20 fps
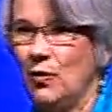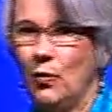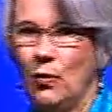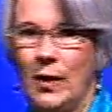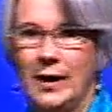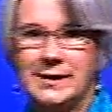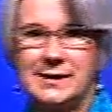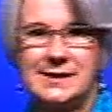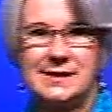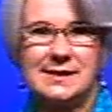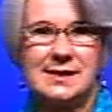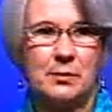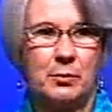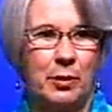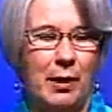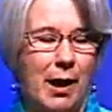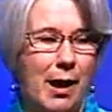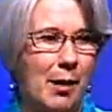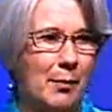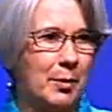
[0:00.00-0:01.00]
What's the
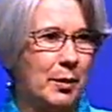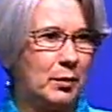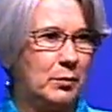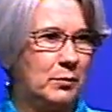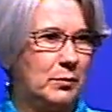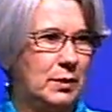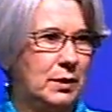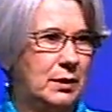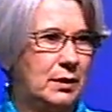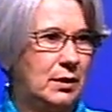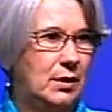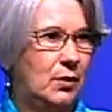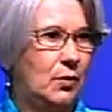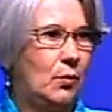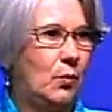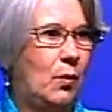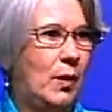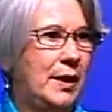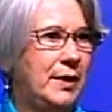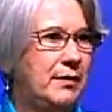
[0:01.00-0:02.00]
problem?
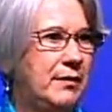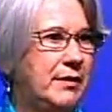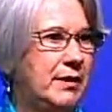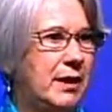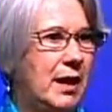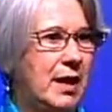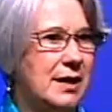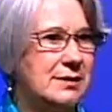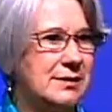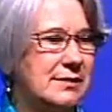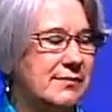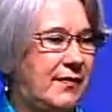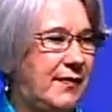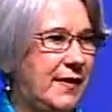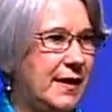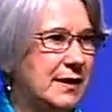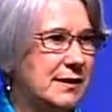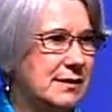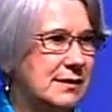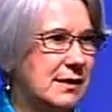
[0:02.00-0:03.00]
What are the kinds of
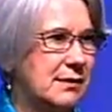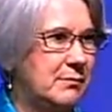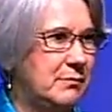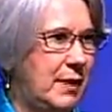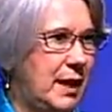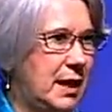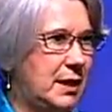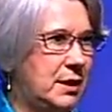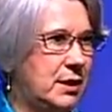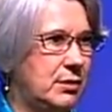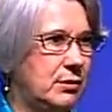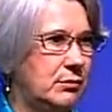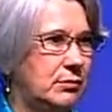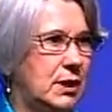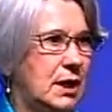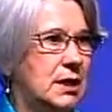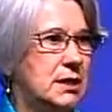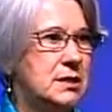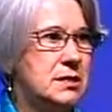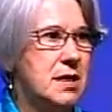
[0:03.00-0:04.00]
things that make you
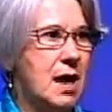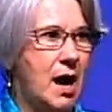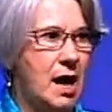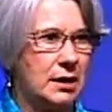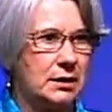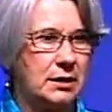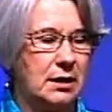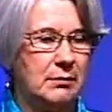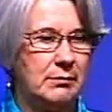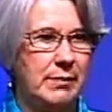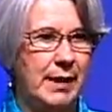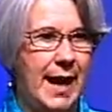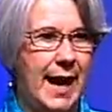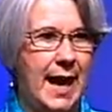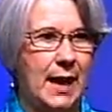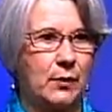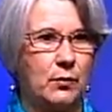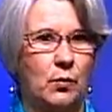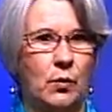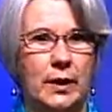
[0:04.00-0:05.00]
not come
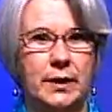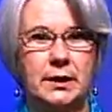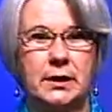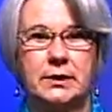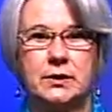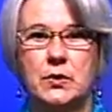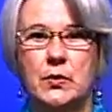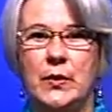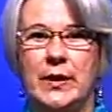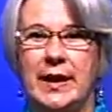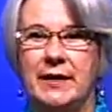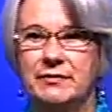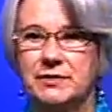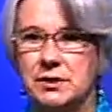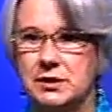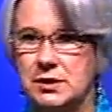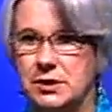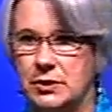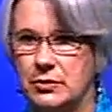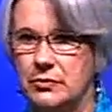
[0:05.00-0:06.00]
back? What do we have
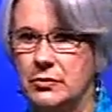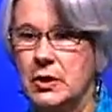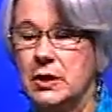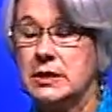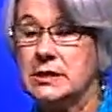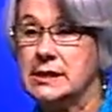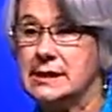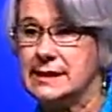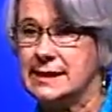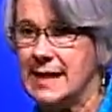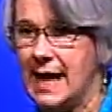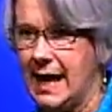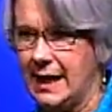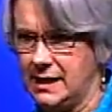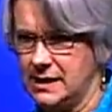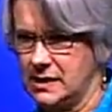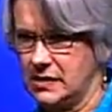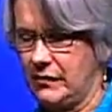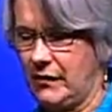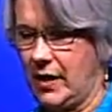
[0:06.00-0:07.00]
to do to
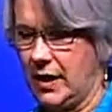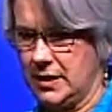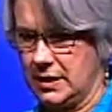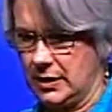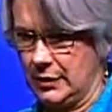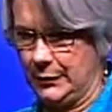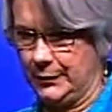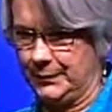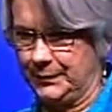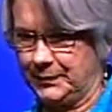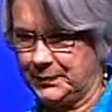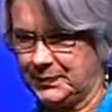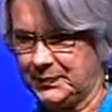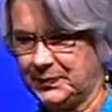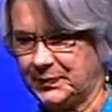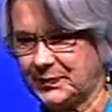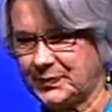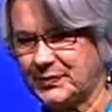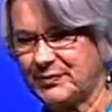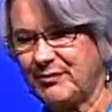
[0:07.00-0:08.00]
satisfy you?
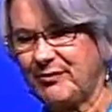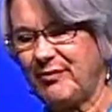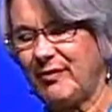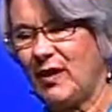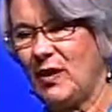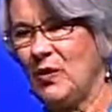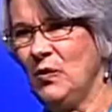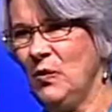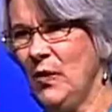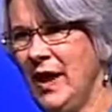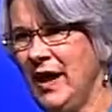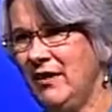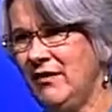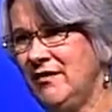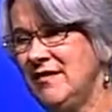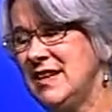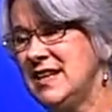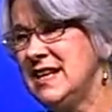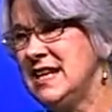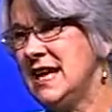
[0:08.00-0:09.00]

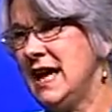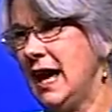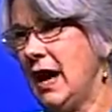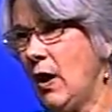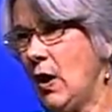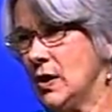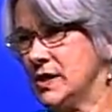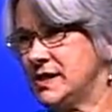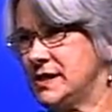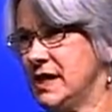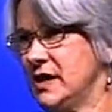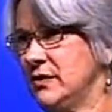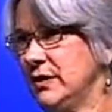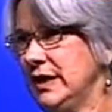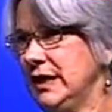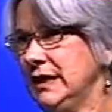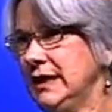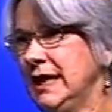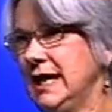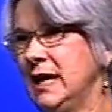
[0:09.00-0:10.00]
Well, also
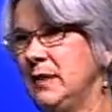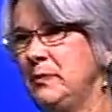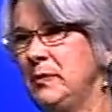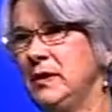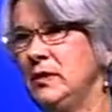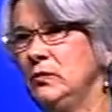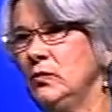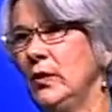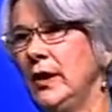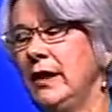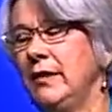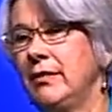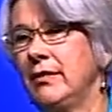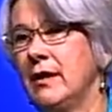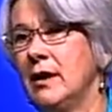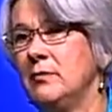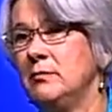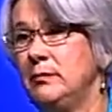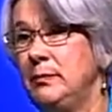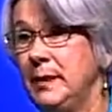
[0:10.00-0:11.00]
in keeping with
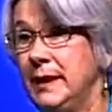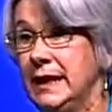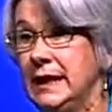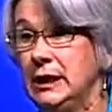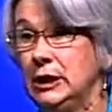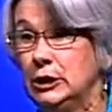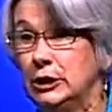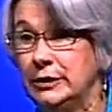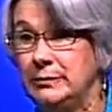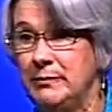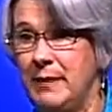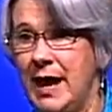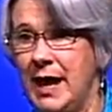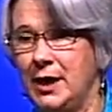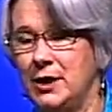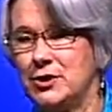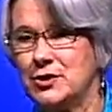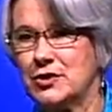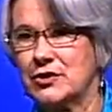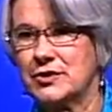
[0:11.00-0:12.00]
being good
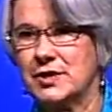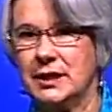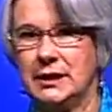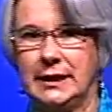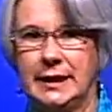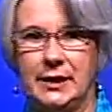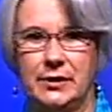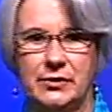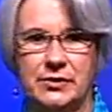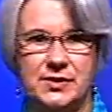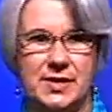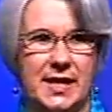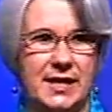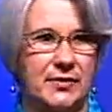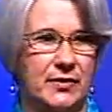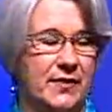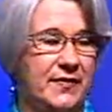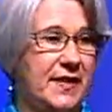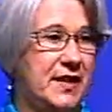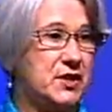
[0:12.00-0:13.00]
managers and leaders, they
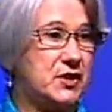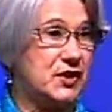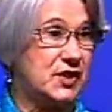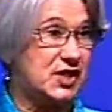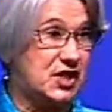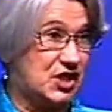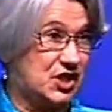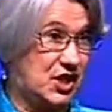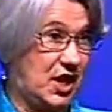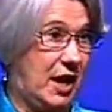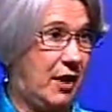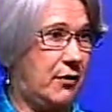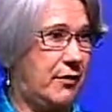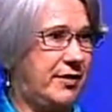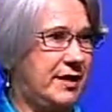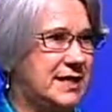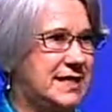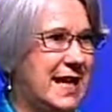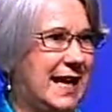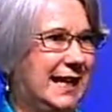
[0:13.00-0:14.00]
thought they should share
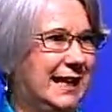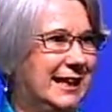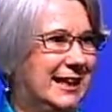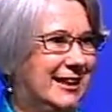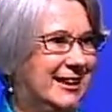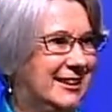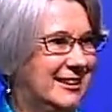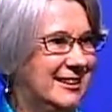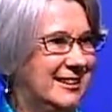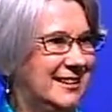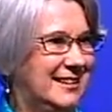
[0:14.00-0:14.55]
the data.